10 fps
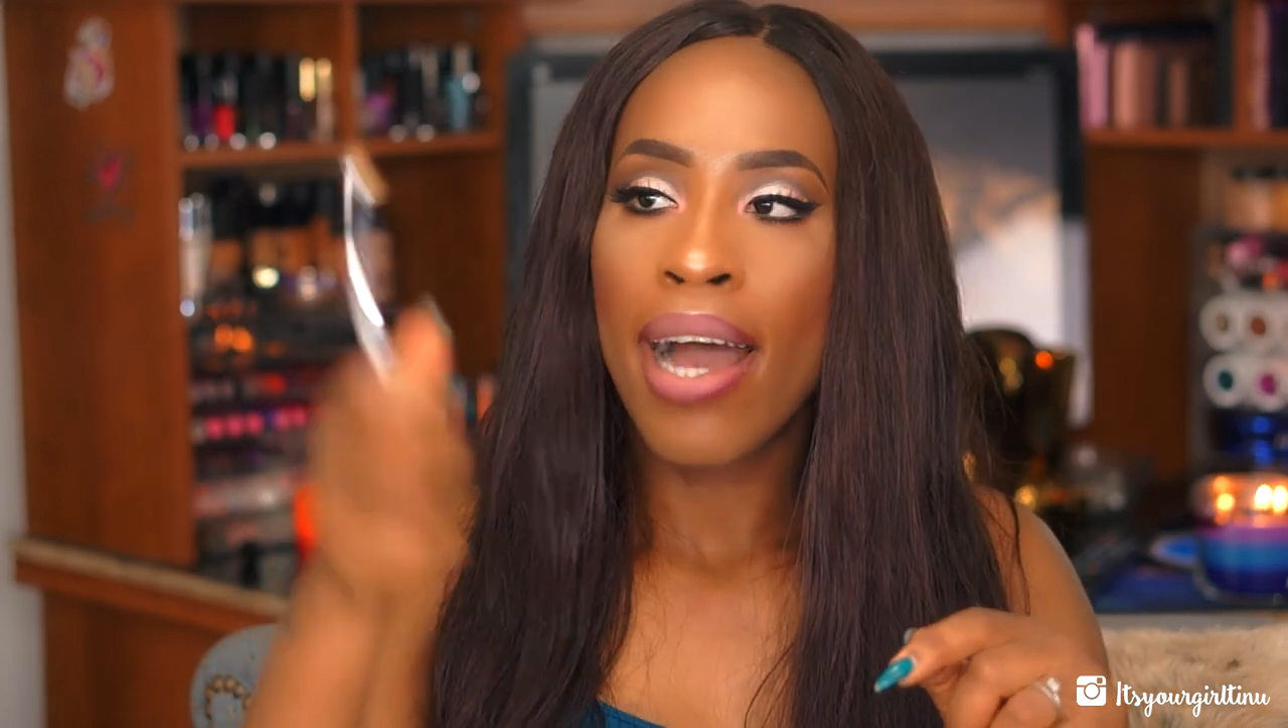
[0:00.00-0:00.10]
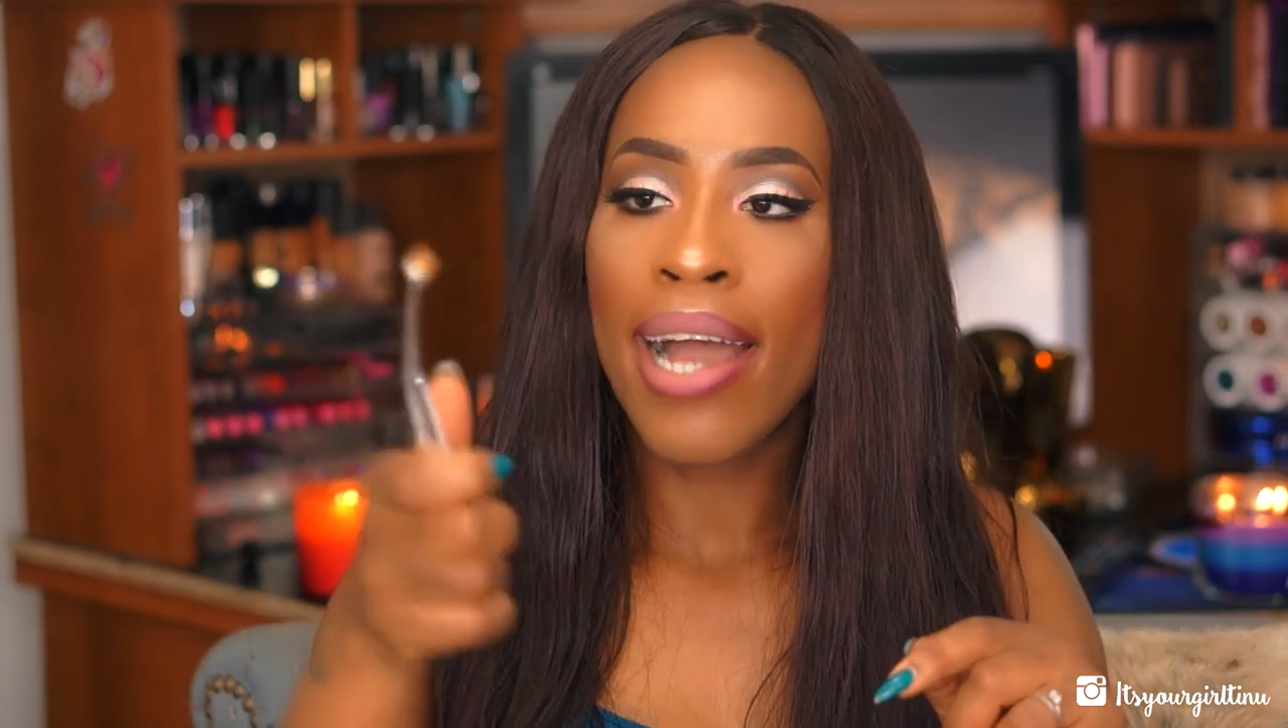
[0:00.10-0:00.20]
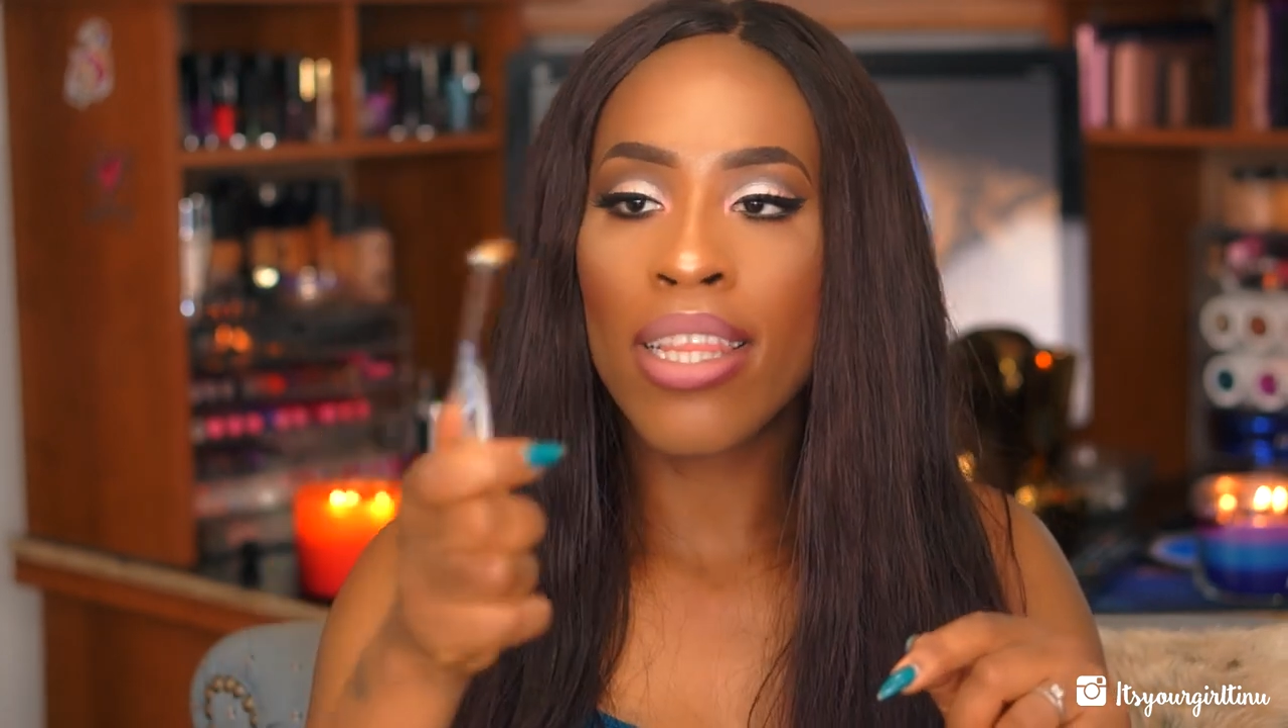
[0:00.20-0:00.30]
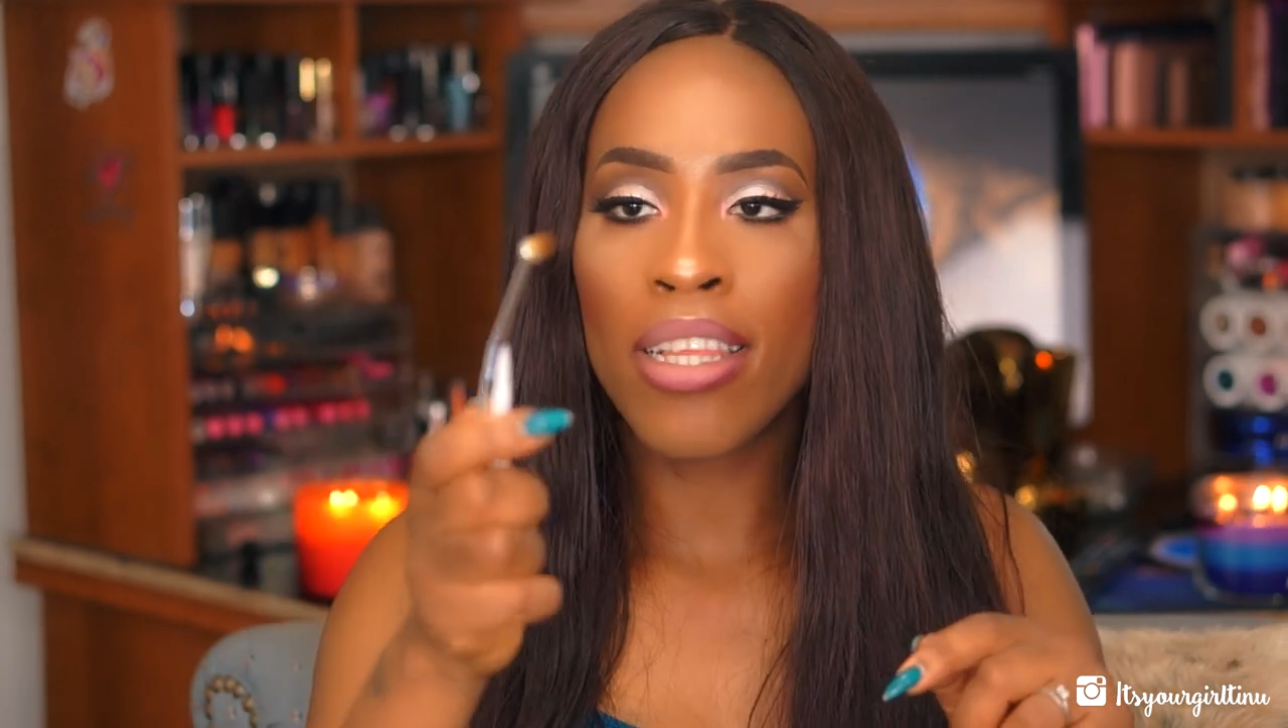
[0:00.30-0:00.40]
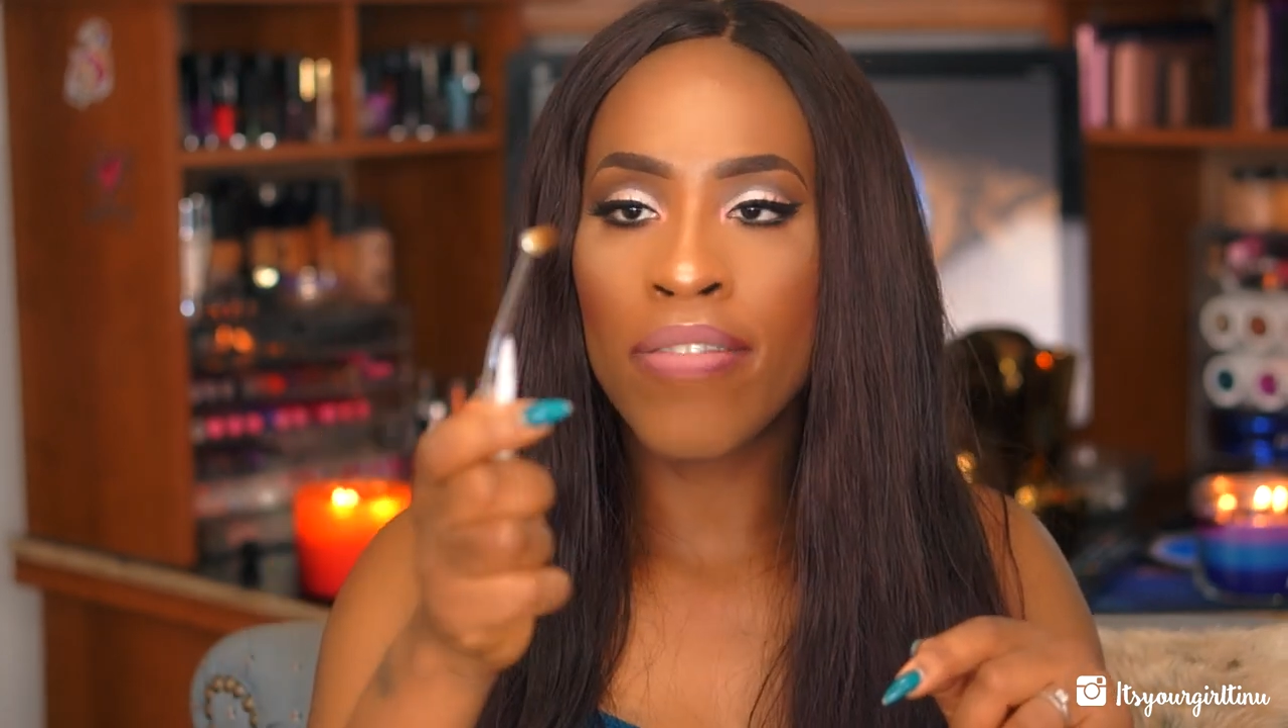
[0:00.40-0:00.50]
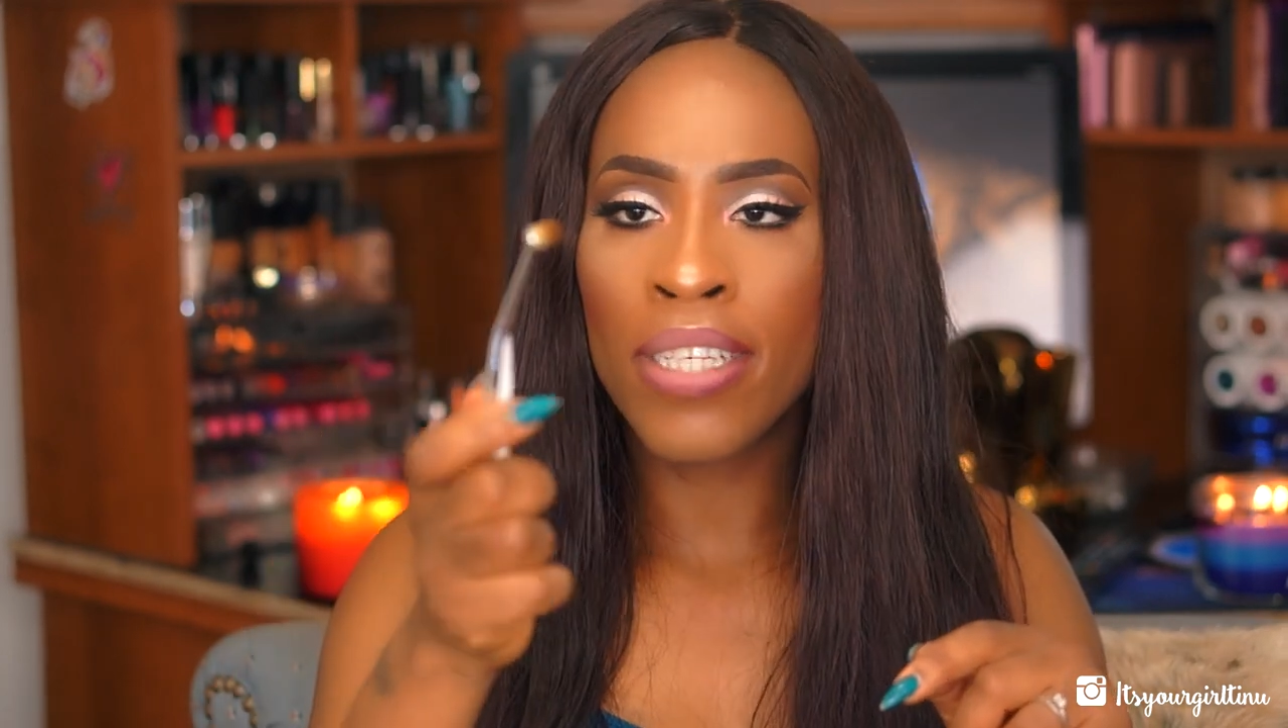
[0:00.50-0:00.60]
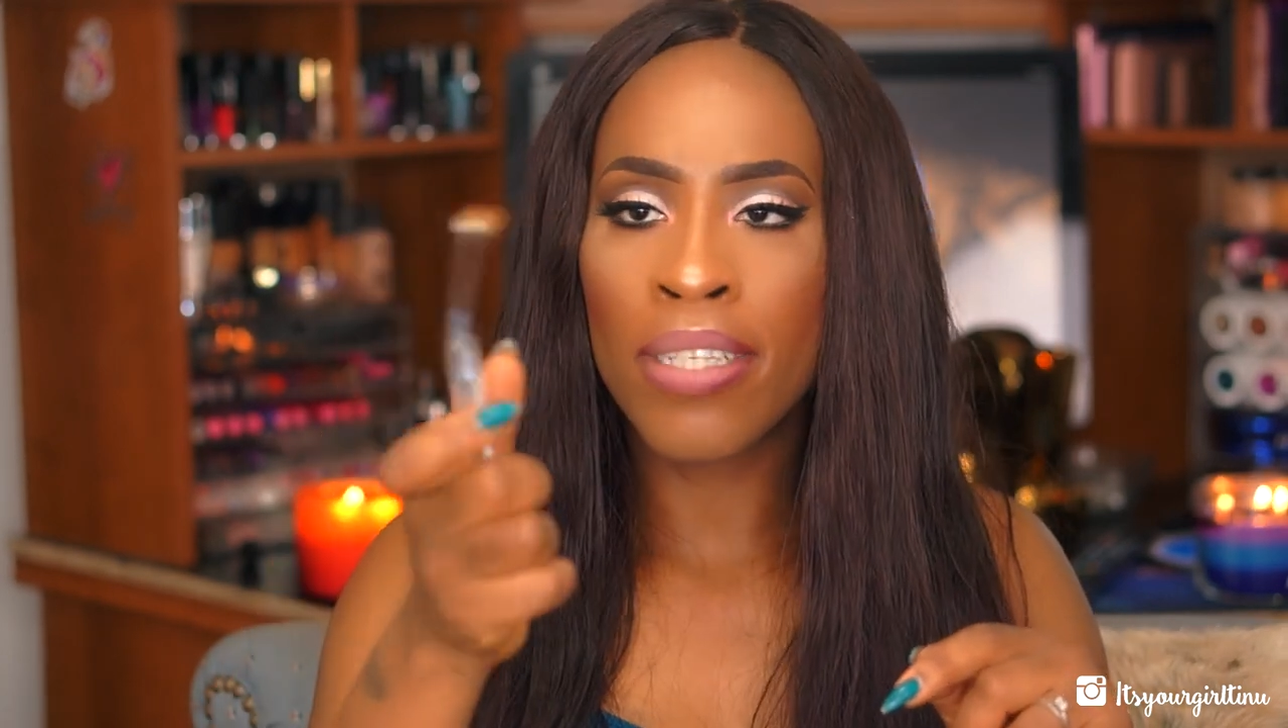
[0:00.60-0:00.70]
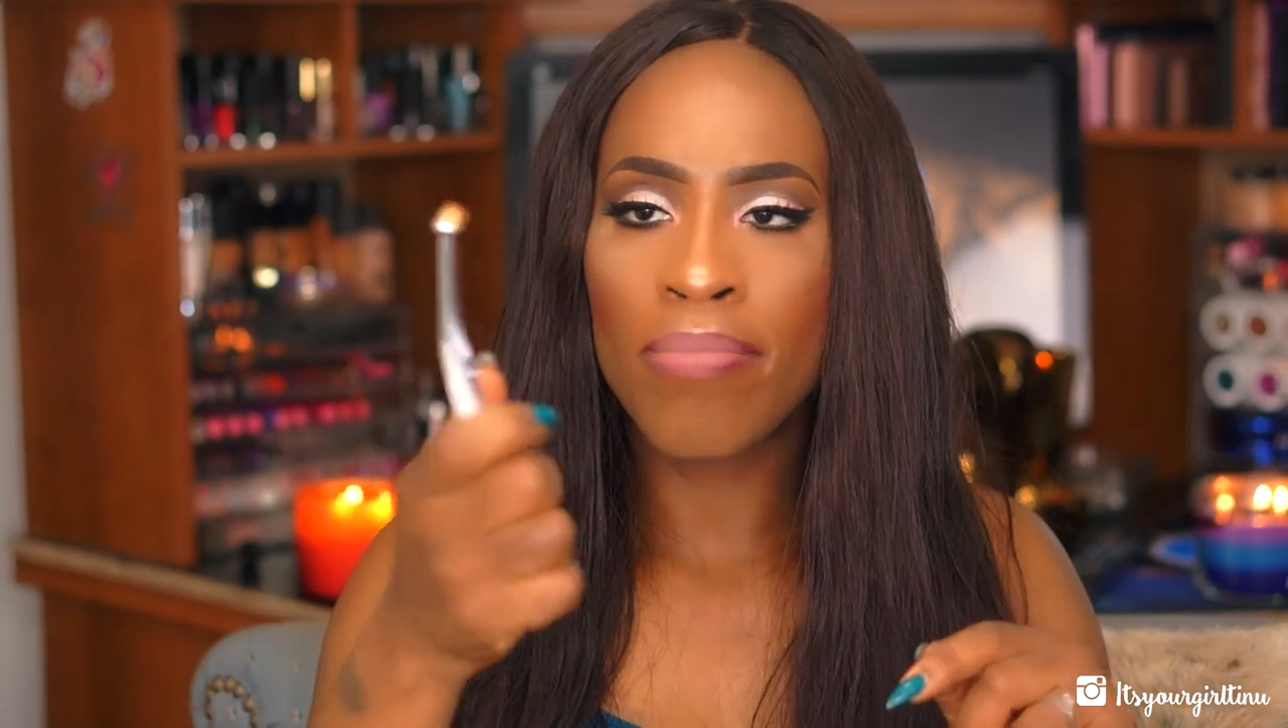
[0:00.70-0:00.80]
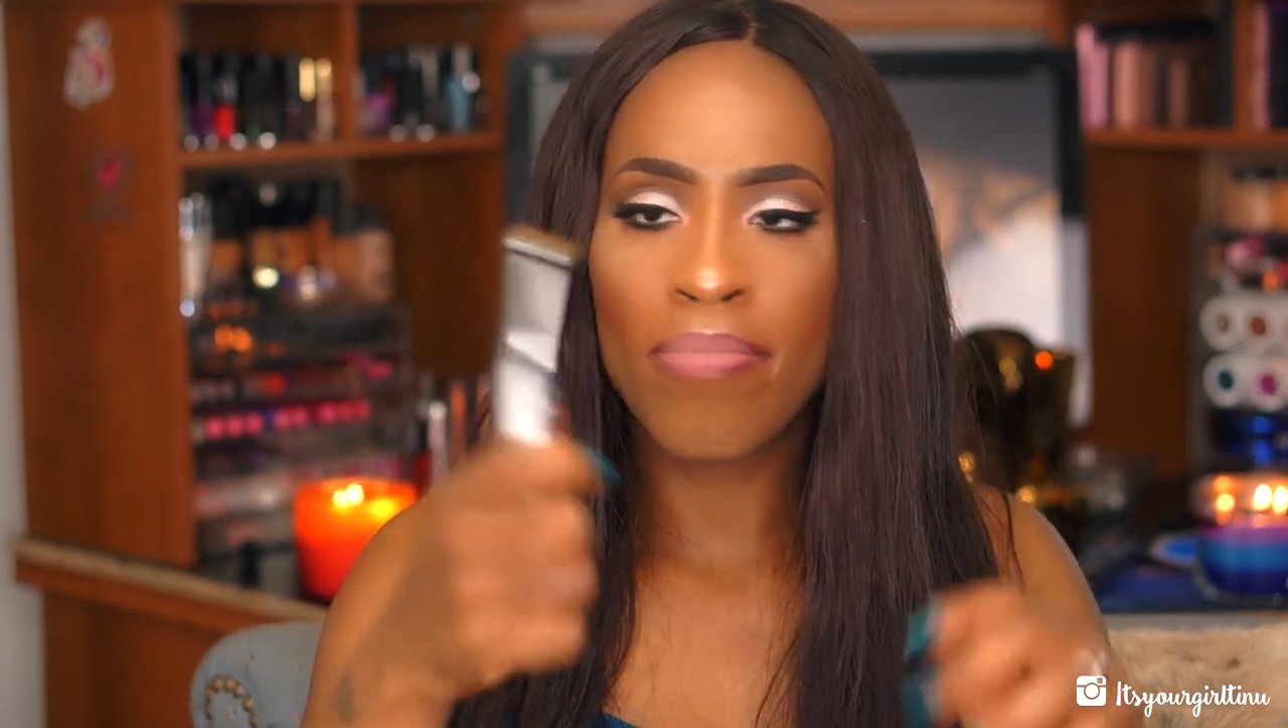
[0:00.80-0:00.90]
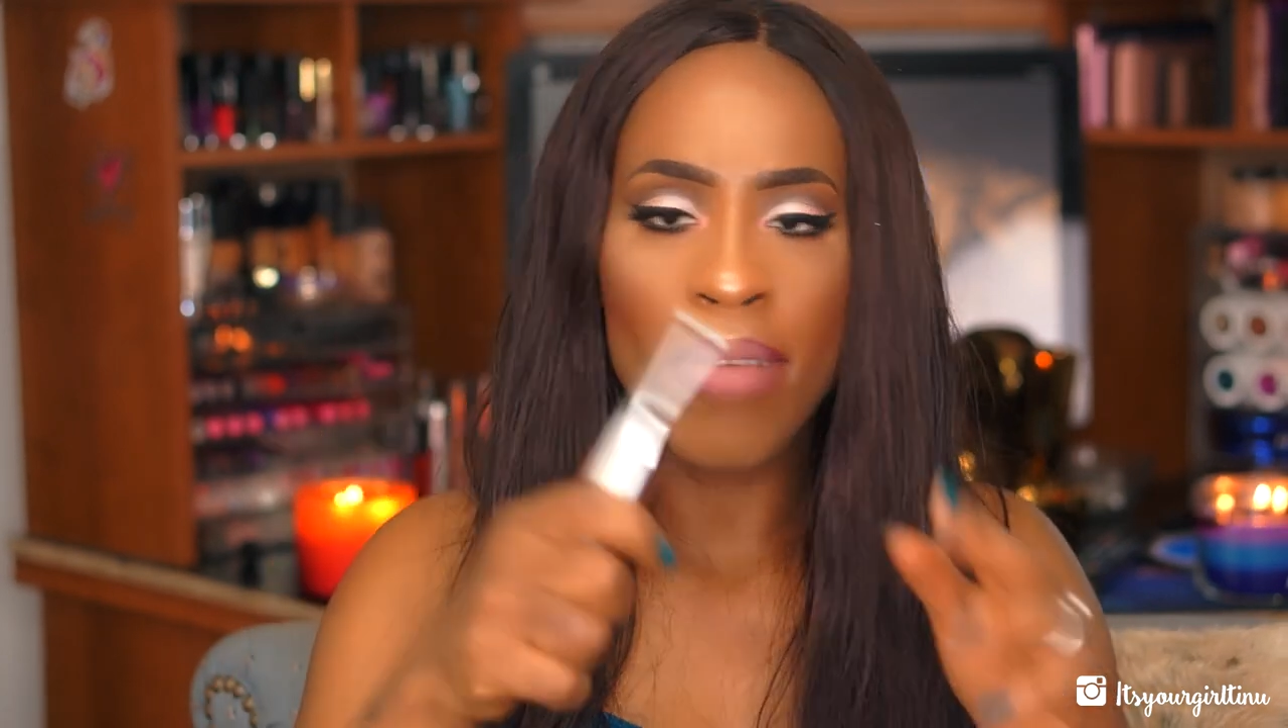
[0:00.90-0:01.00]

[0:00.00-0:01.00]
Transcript: I love it.